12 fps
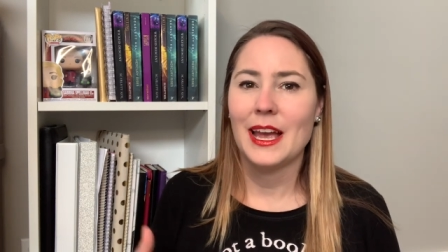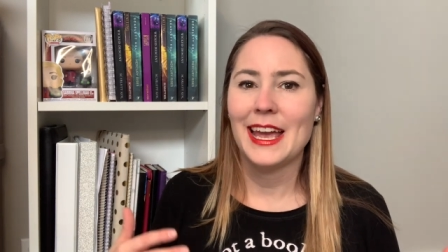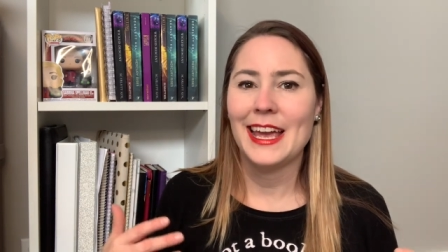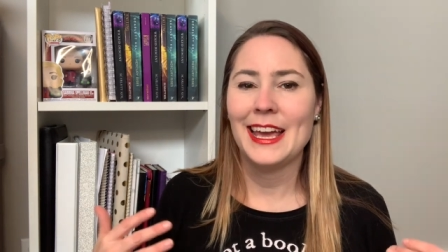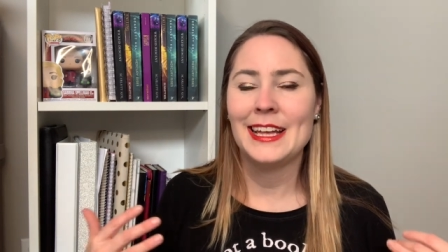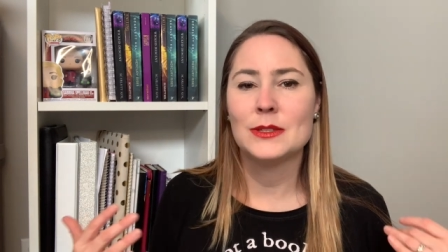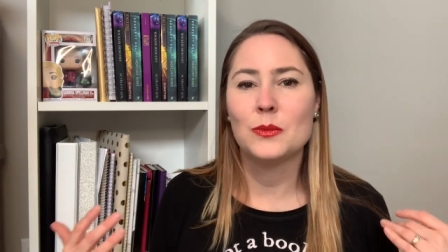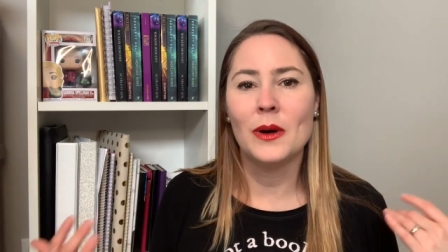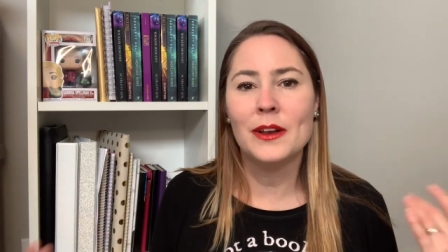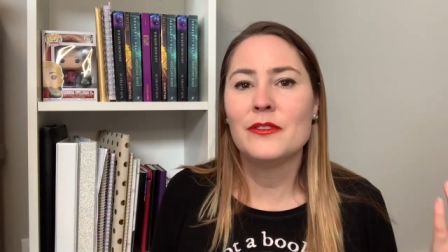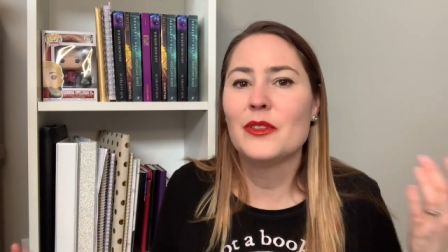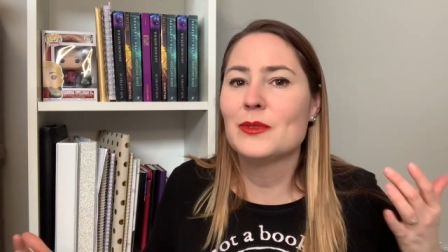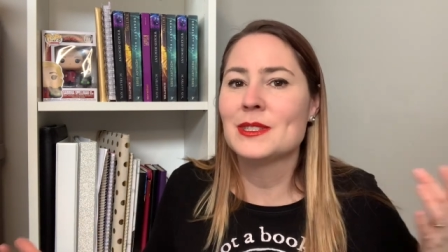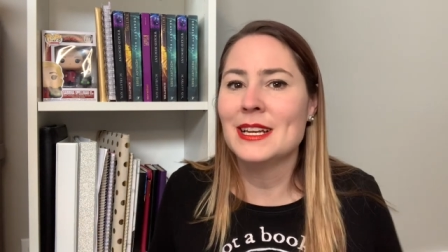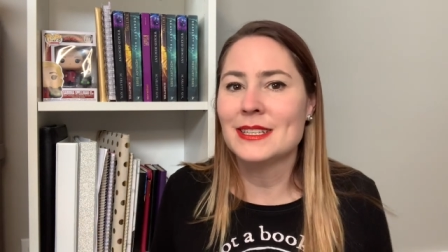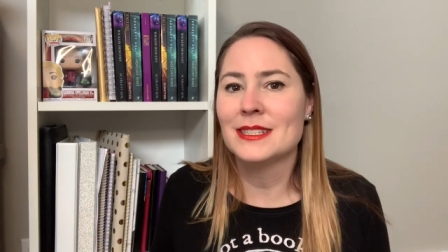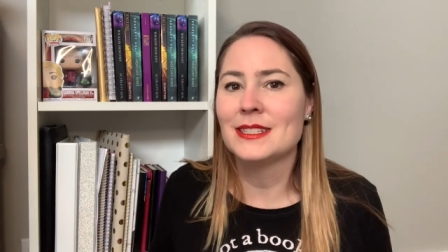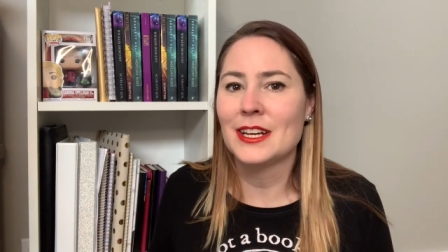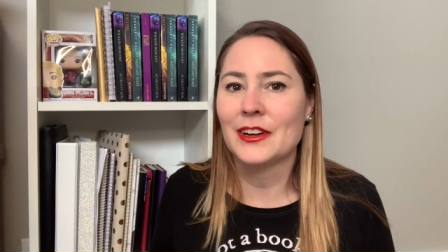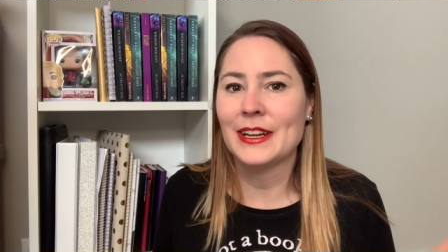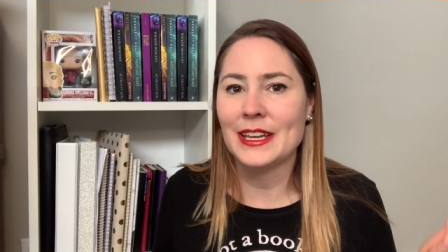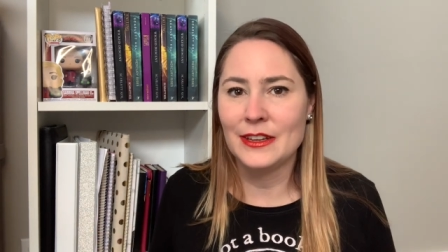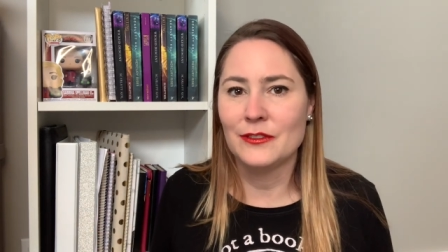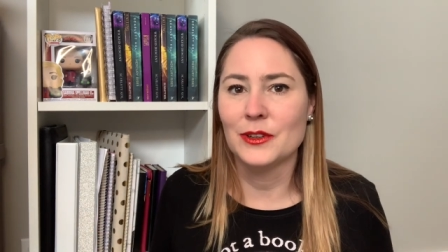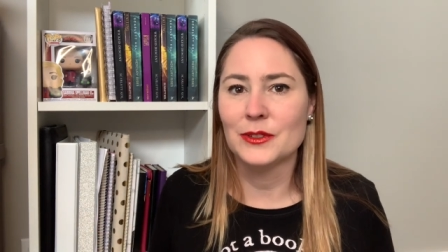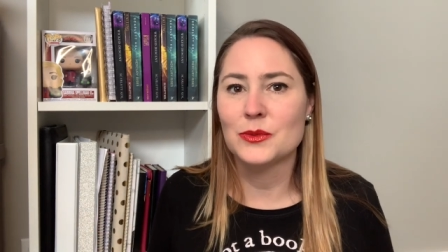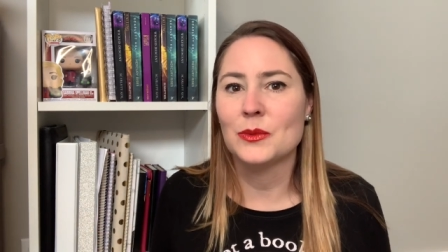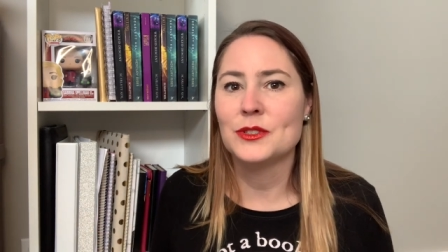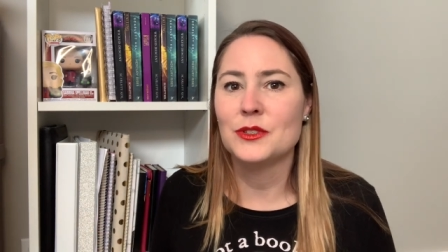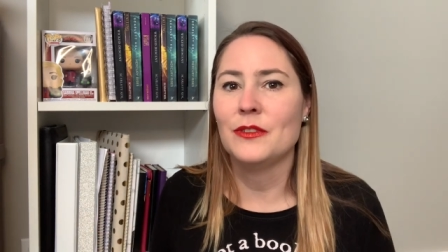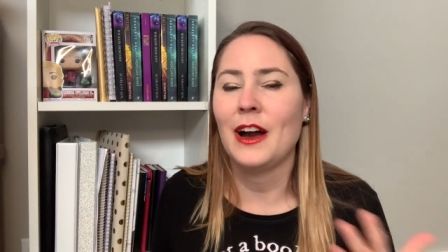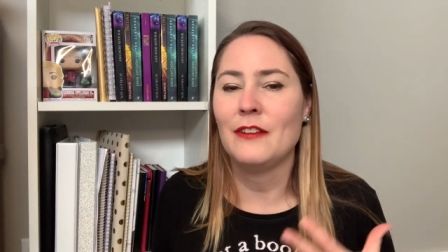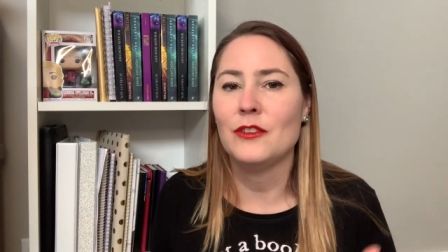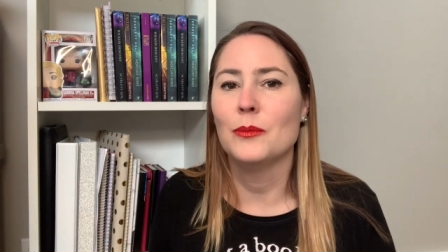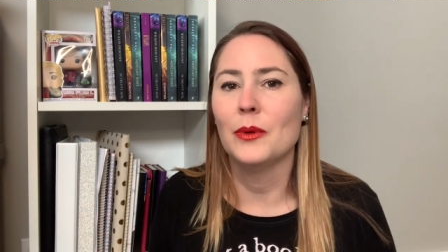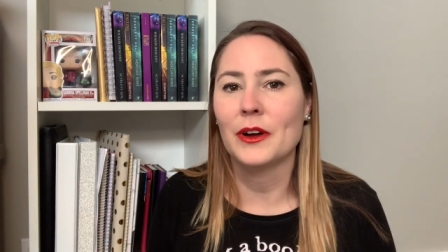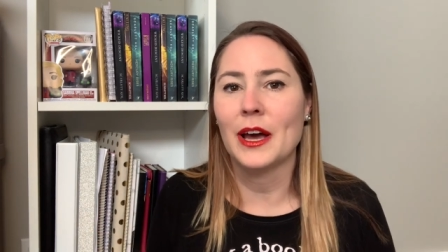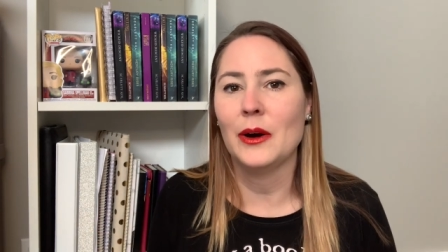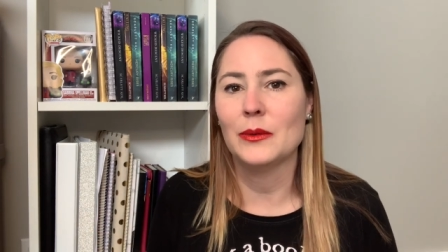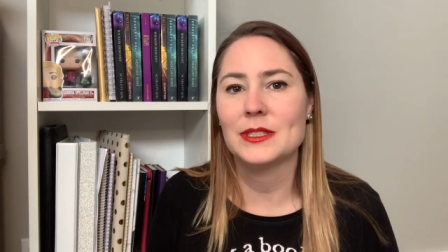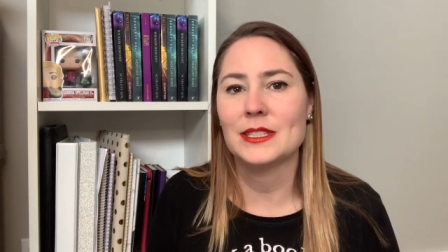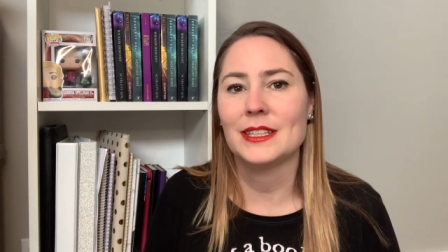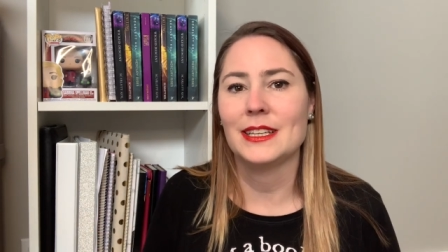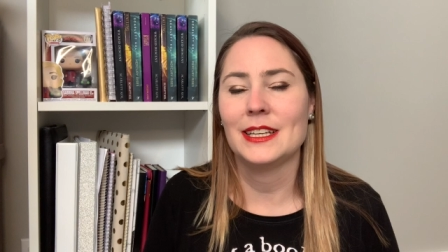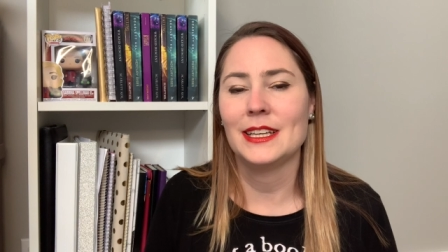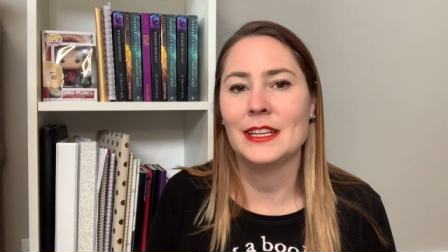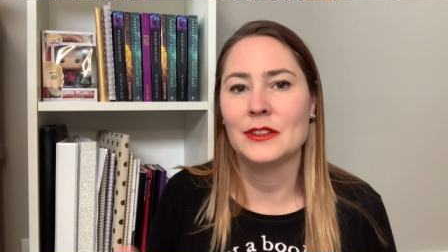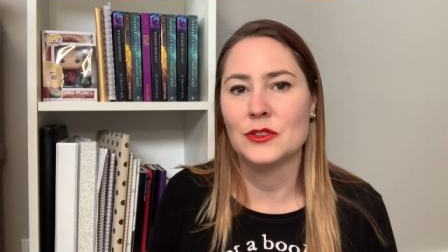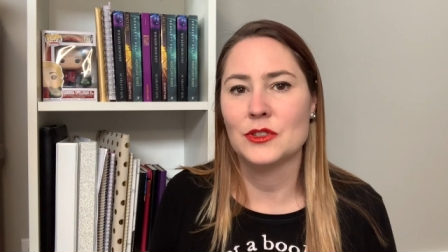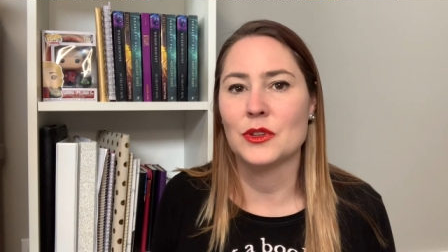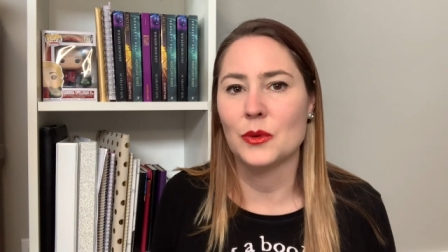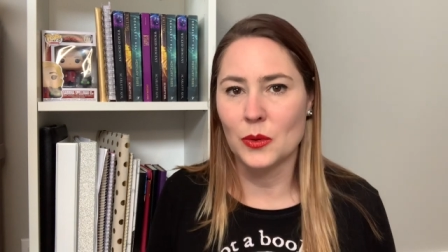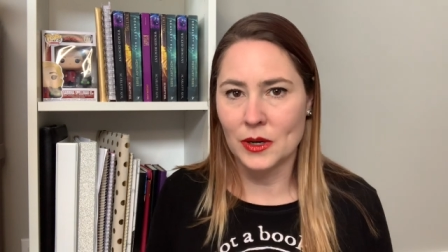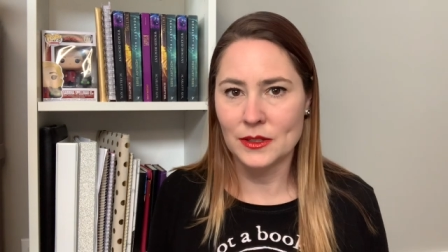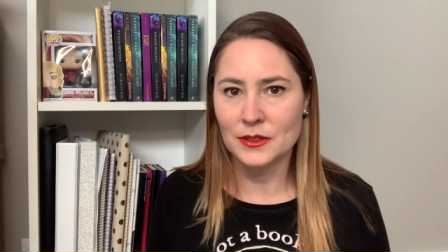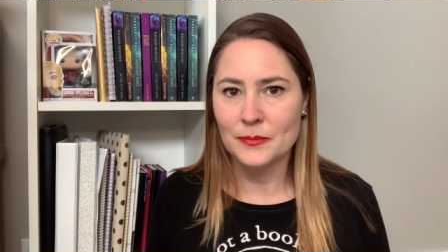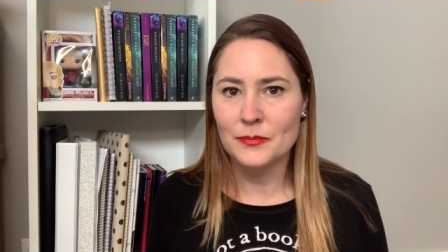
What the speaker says: It's one of those necessary evils once you have a book out into the world.